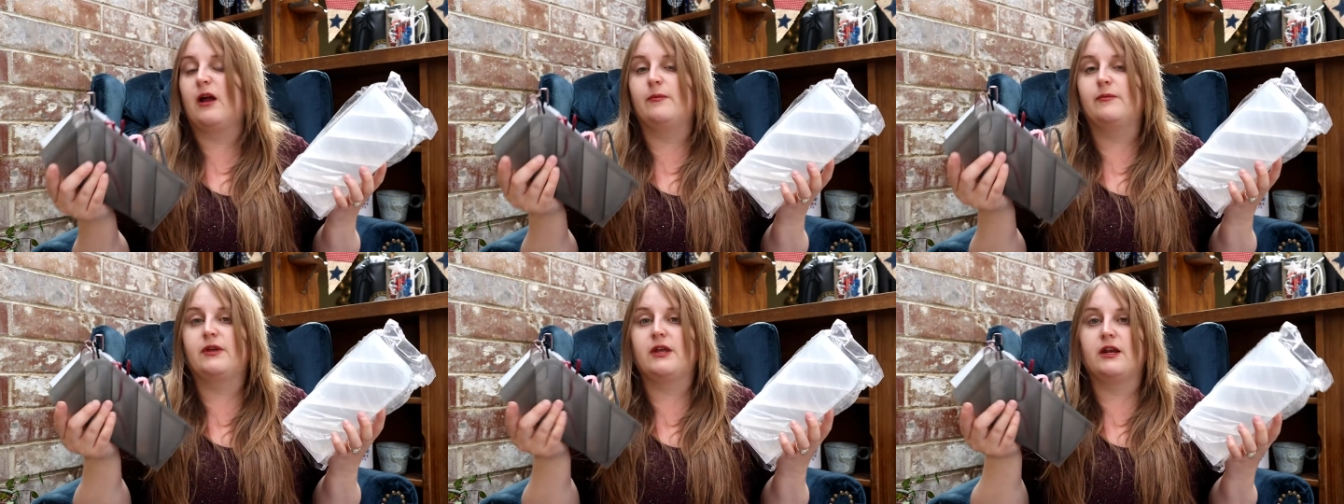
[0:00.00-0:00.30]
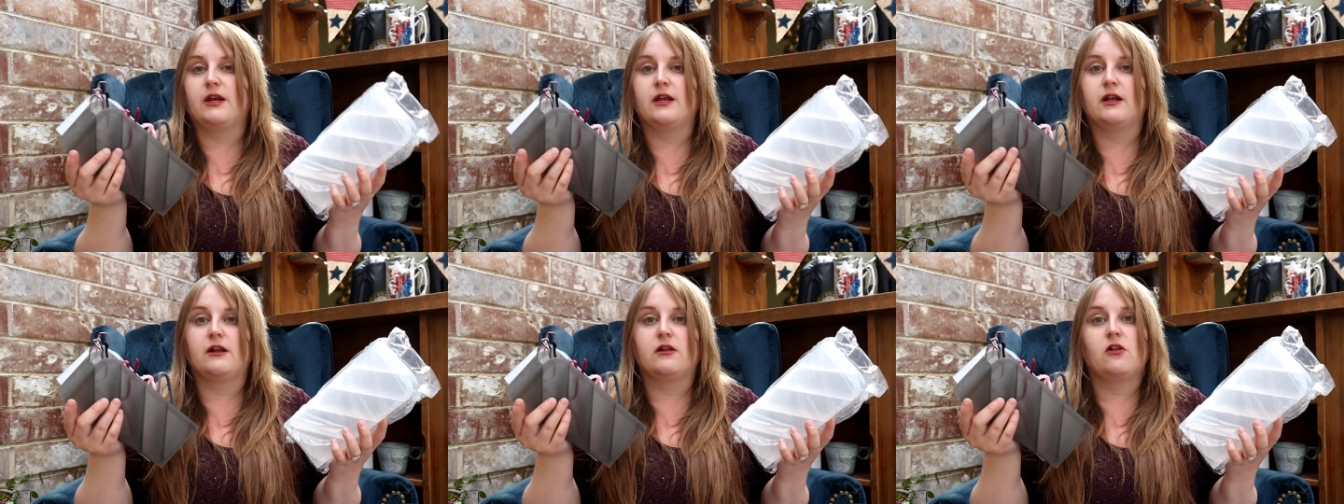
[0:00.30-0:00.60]
I'm,
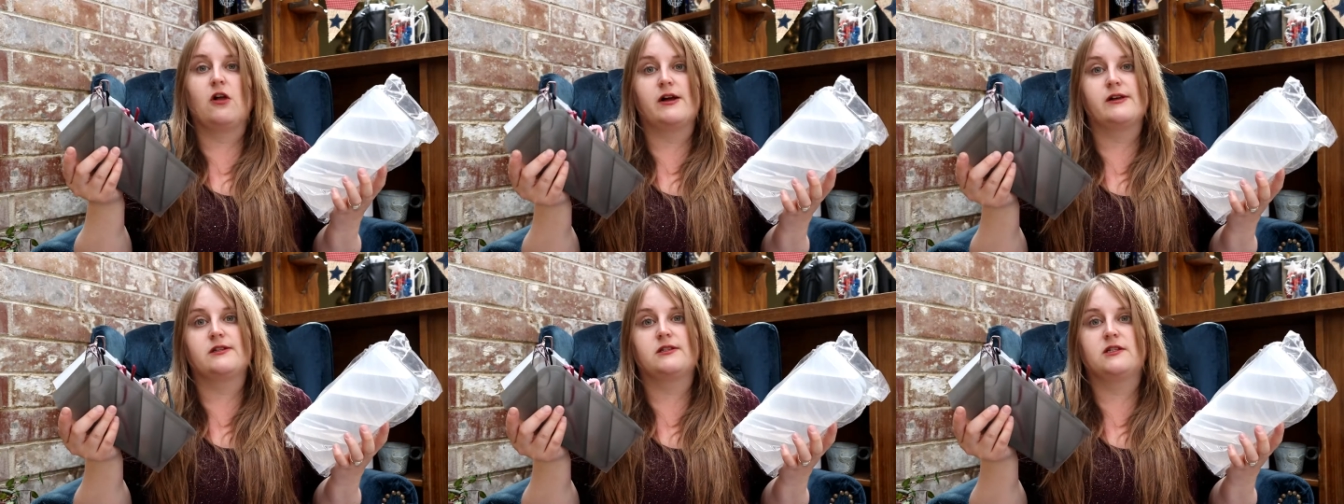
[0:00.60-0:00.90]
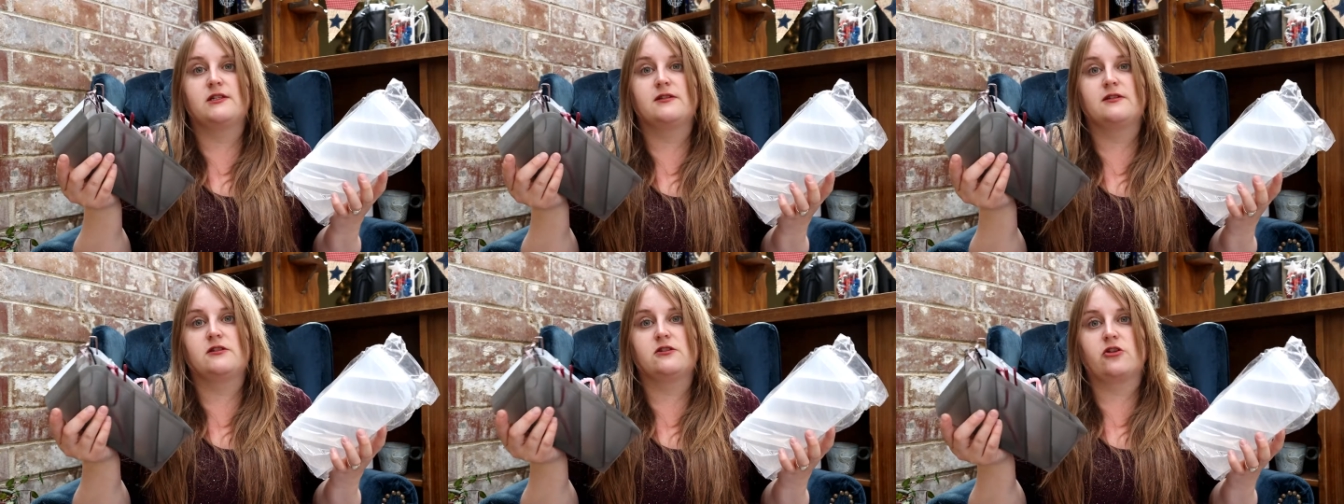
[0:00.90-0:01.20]
getting
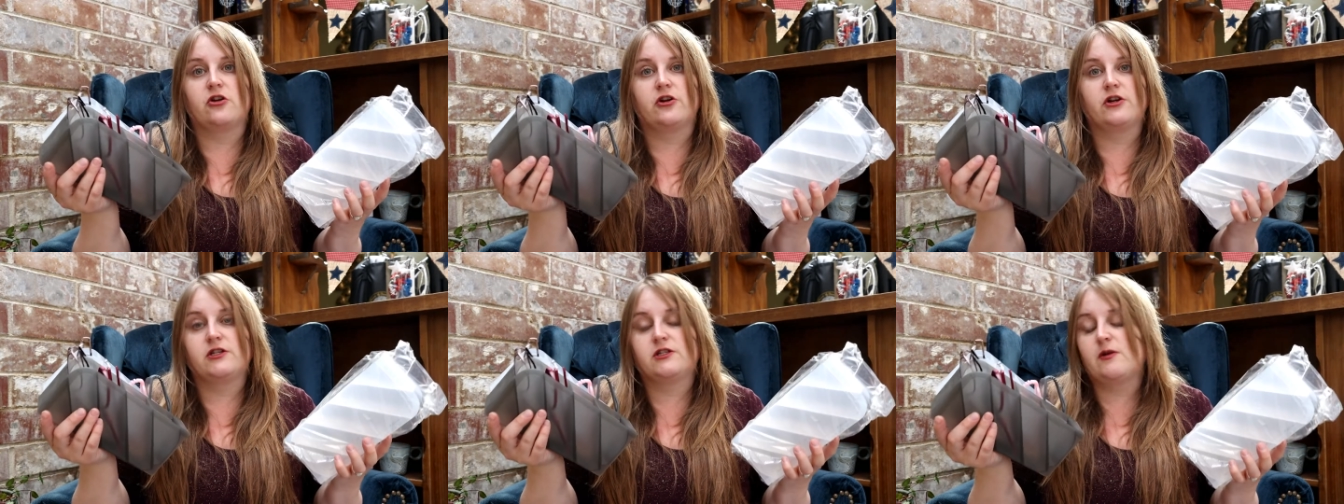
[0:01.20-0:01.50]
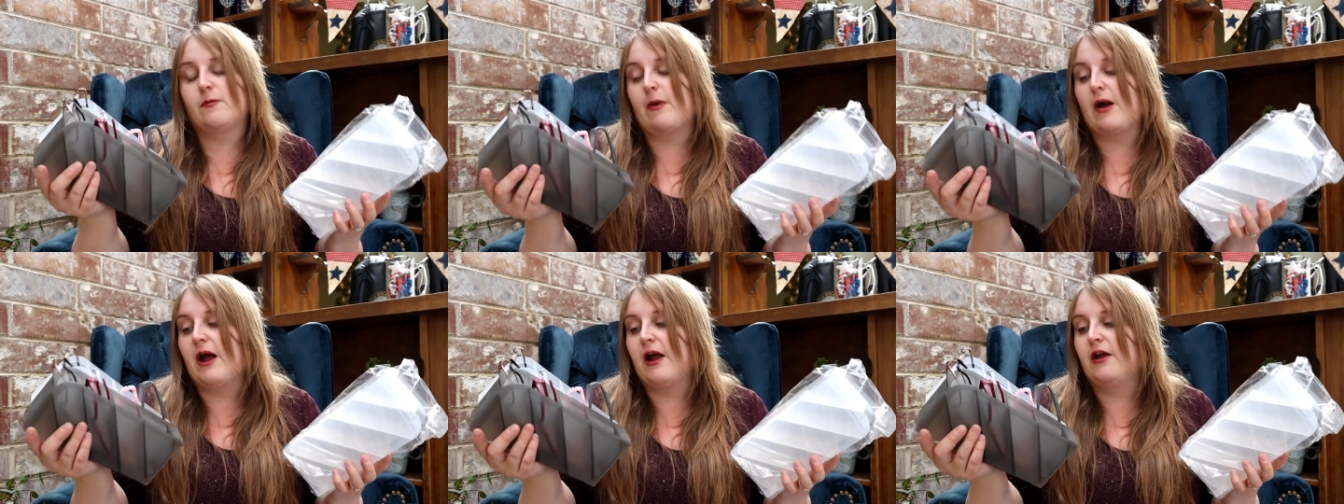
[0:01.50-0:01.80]
glasses starting
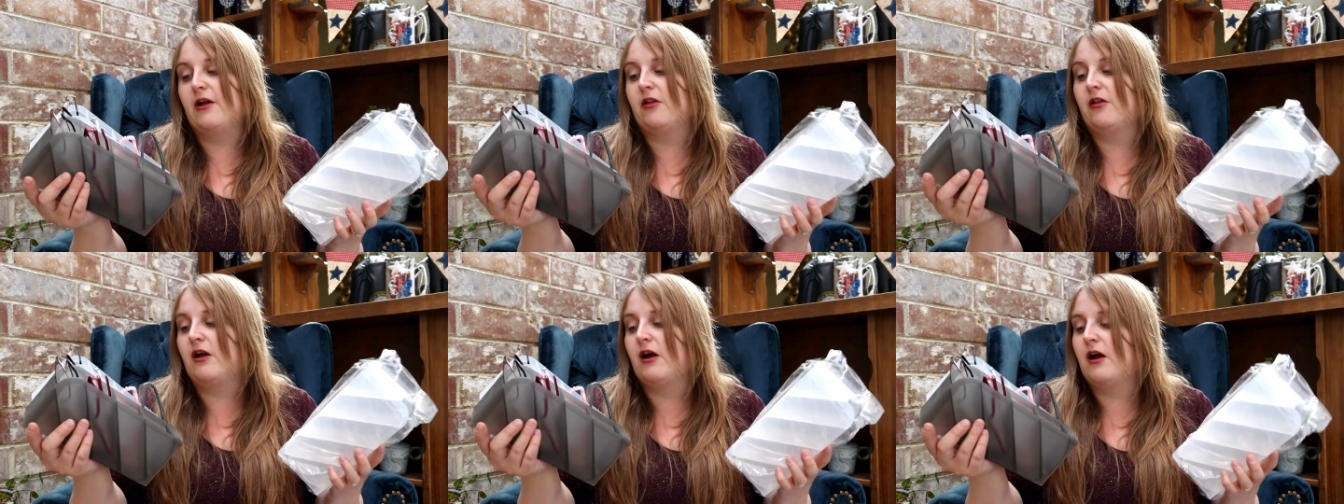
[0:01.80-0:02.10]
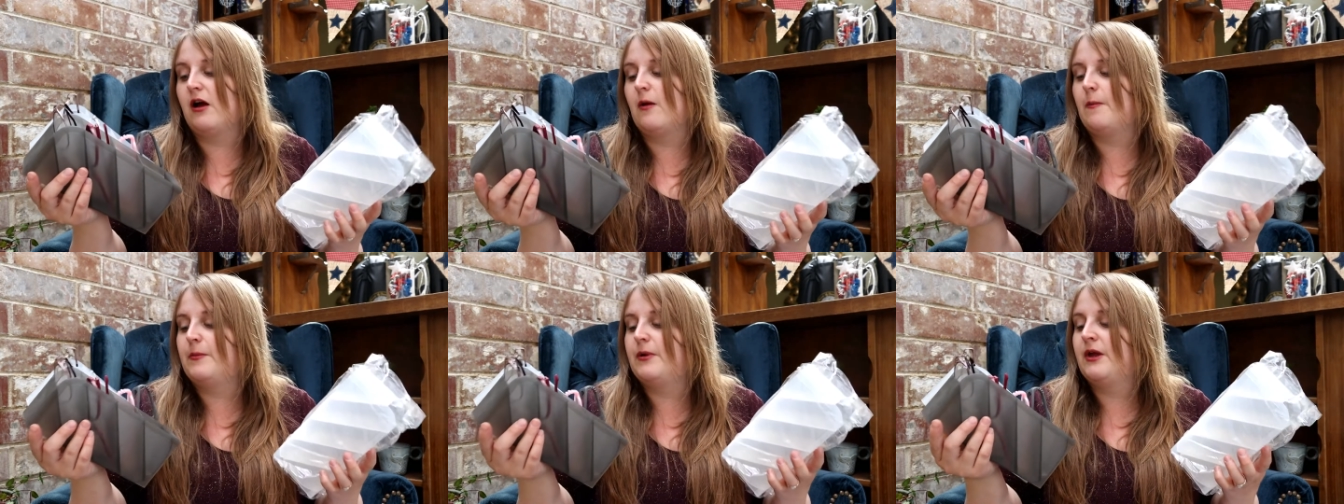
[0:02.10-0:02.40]
to pile
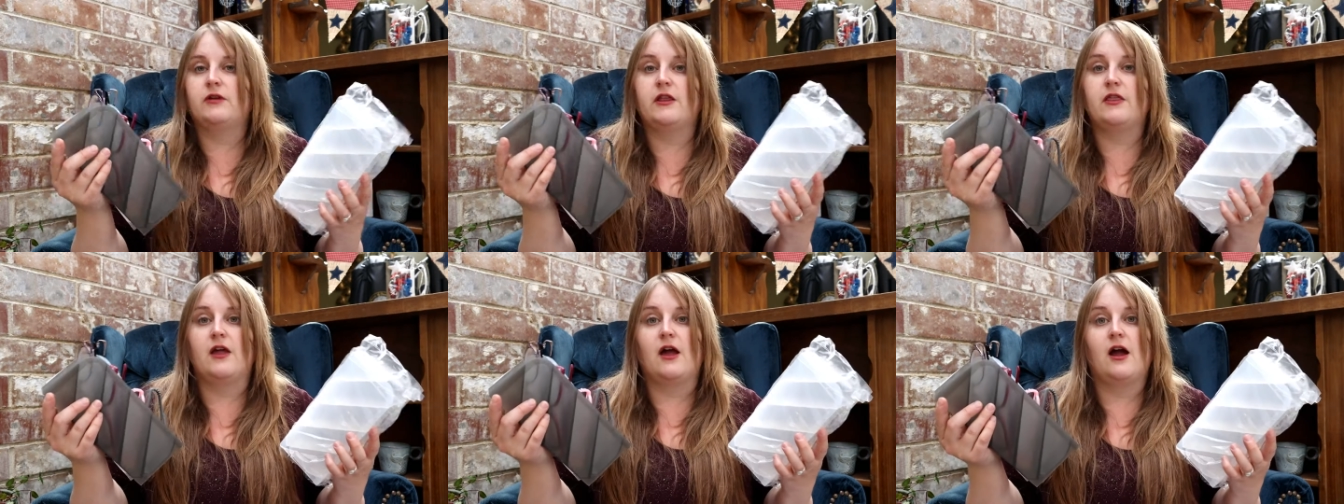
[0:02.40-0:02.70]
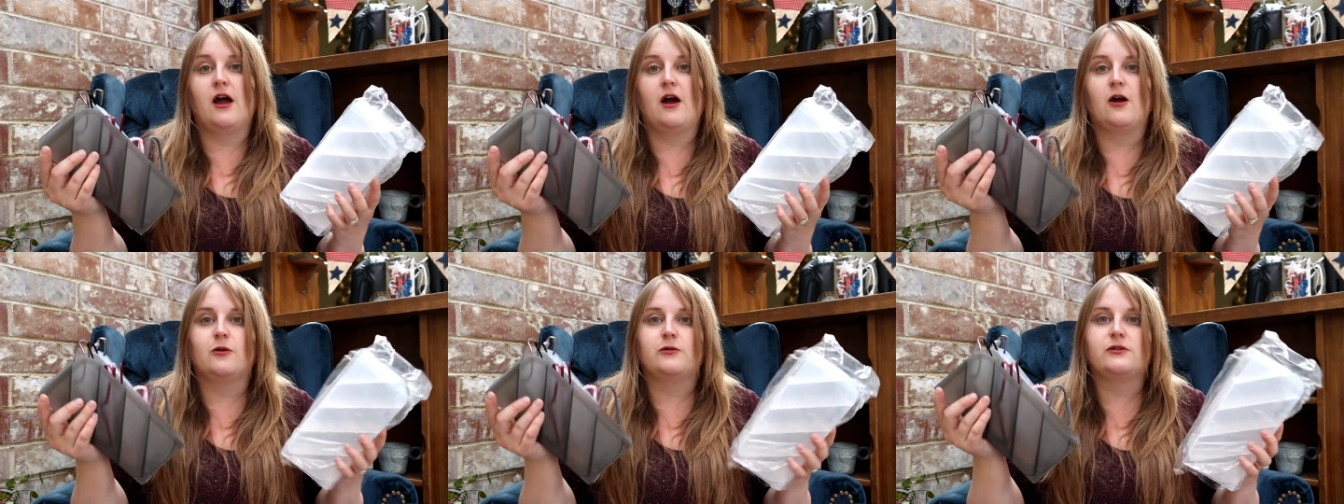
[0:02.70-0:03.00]
up in the
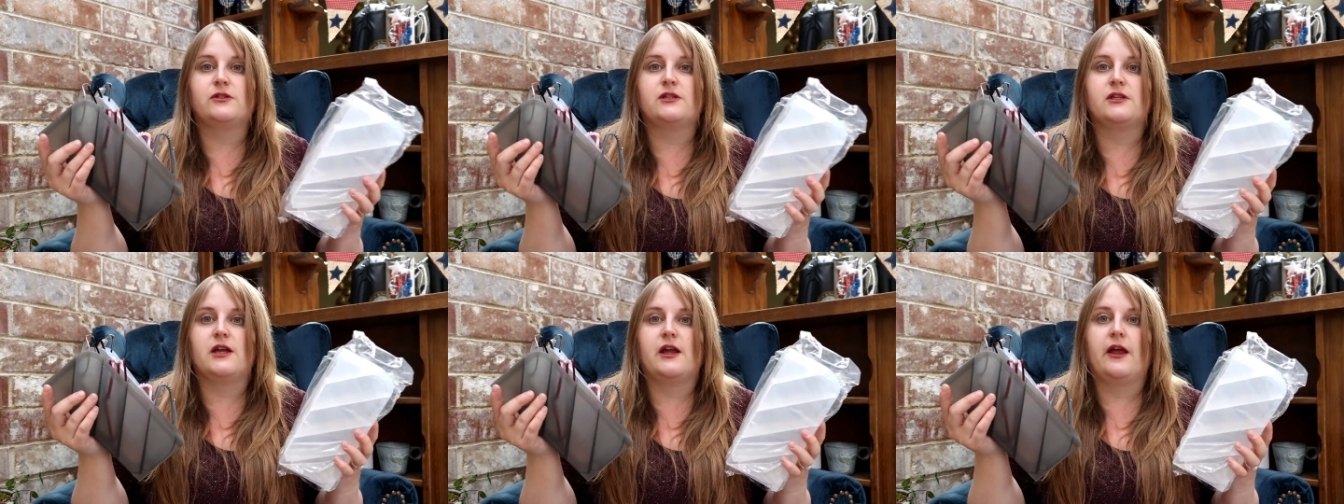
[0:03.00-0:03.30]
house.